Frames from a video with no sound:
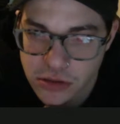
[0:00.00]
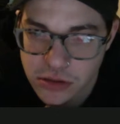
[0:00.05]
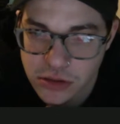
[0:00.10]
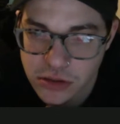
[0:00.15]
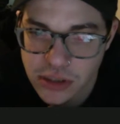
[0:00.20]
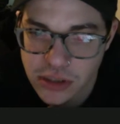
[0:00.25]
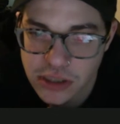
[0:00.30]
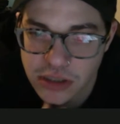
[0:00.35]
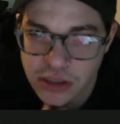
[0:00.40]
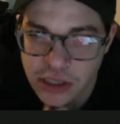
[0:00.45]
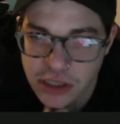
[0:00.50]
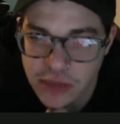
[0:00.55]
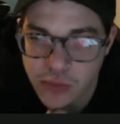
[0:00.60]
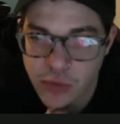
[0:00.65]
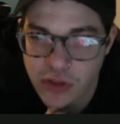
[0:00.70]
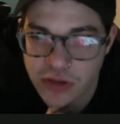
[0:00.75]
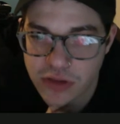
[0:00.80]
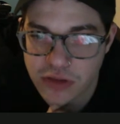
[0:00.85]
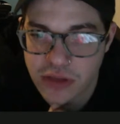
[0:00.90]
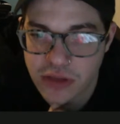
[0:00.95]
Like
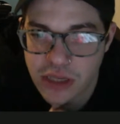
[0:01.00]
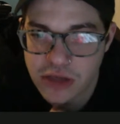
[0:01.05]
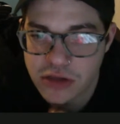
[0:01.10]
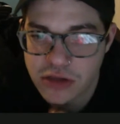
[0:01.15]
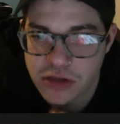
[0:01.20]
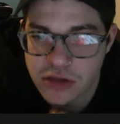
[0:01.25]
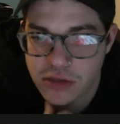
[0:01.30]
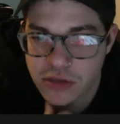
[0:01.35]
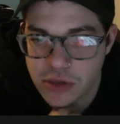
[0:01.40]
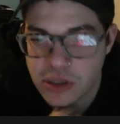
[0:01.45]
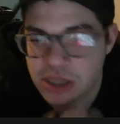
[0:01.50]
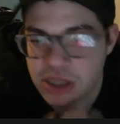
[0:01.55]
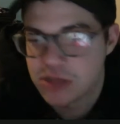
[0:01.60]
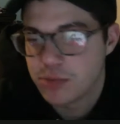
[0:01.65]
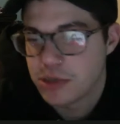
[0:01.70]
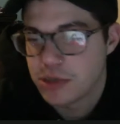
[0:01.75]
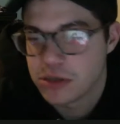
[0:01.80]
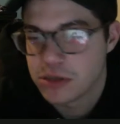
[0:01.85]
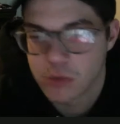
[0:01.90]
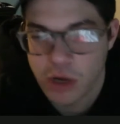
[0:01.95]
with that similar, like
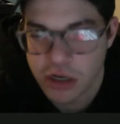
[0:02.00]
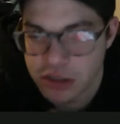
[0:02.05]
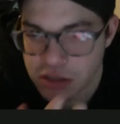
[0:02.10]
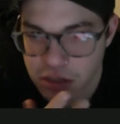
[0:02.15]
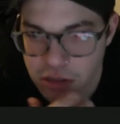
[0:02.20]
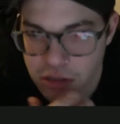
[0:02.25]
split squats?